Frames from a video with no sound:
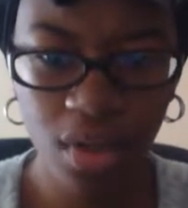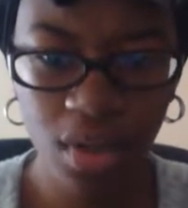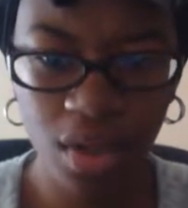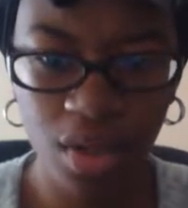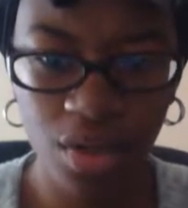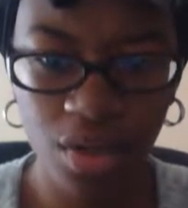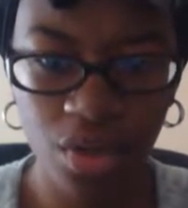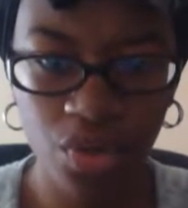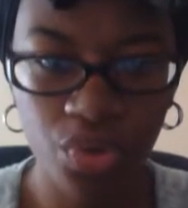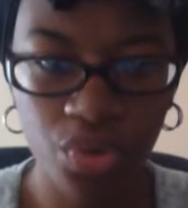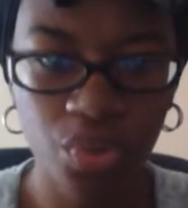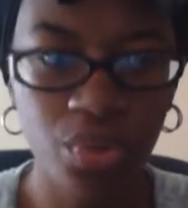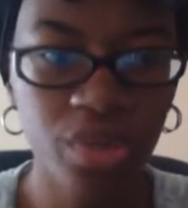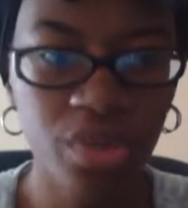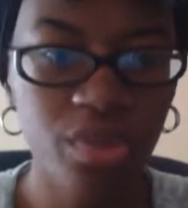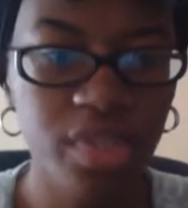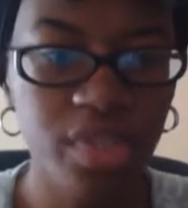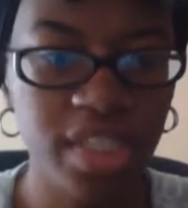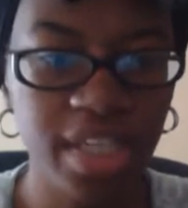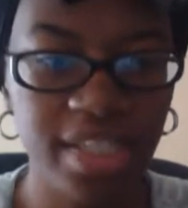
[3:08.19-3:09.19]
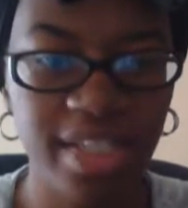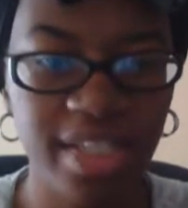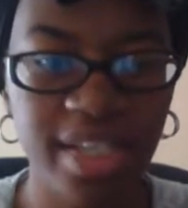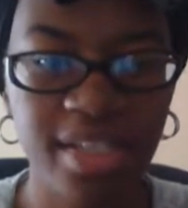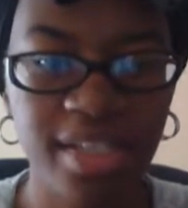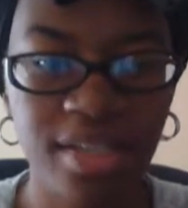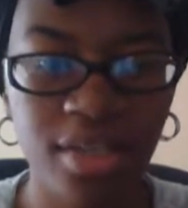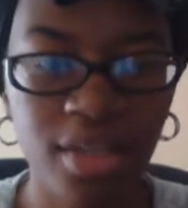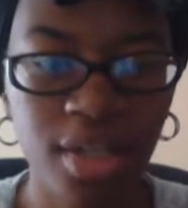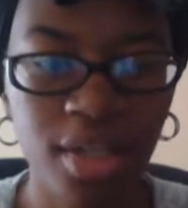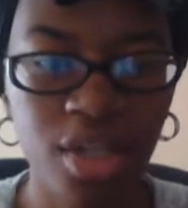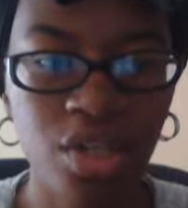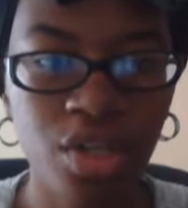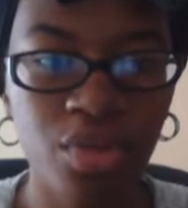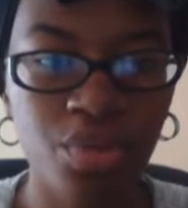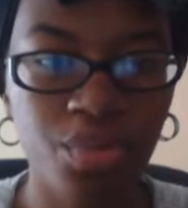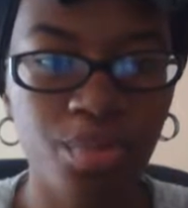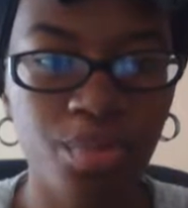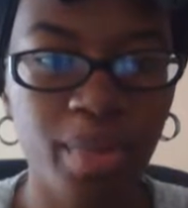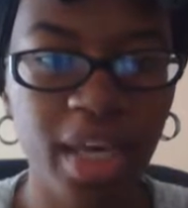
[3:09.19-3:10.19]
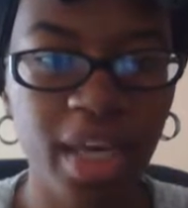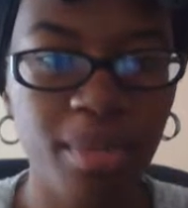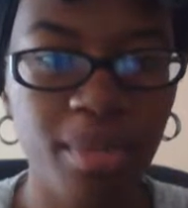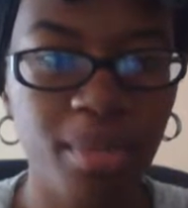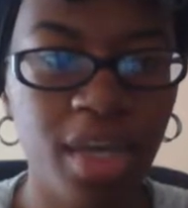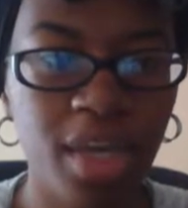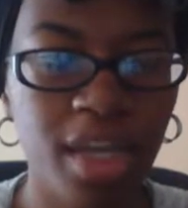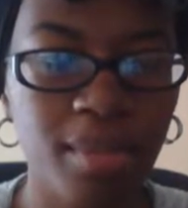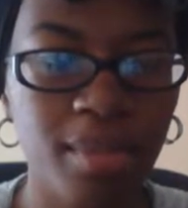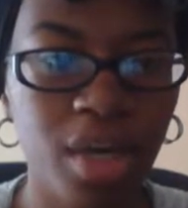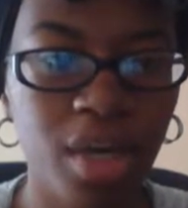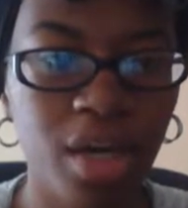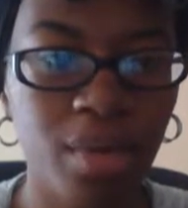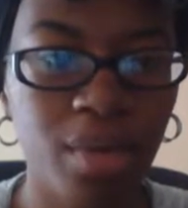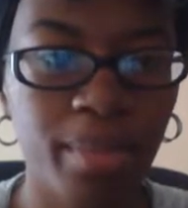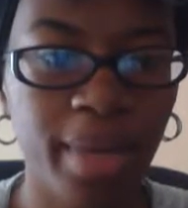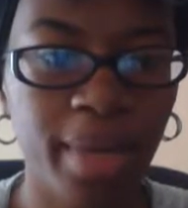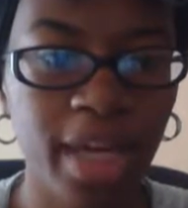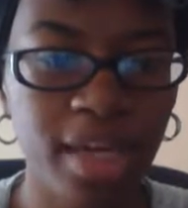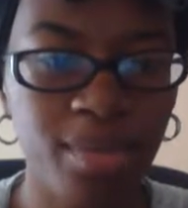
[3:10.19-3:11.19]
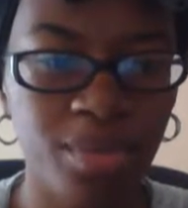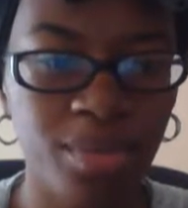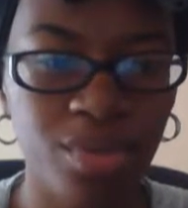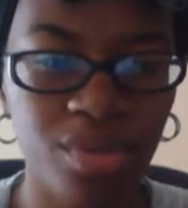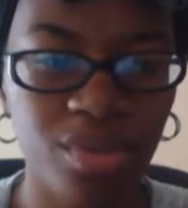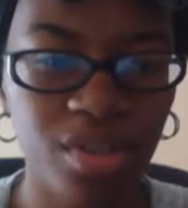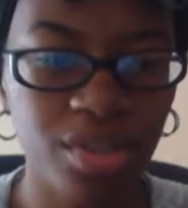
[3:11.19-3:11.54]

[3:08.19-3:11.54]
And know uh, the world says that's a man-made Bible.